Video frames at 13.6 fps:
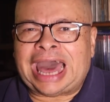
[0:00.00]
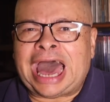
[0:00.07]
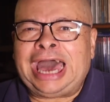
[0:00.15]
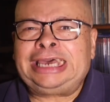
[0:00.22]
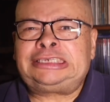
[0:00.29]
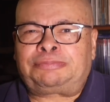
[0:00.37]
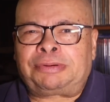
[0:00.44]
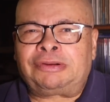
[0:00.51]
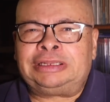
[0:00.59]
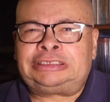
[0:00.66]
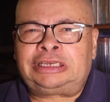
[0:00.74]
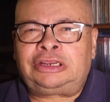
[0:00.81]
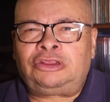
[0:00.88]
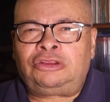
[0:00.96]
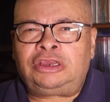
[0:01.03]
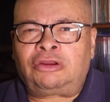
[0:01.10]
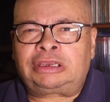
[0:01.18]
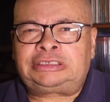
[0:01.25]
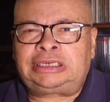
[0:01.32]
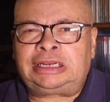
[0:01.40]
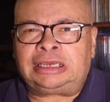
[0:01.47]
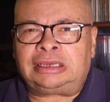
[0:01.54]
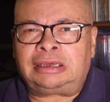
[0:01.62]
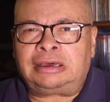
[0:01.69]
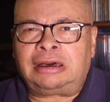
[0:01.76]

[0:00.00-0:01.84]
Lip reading: I experienced it in New York City.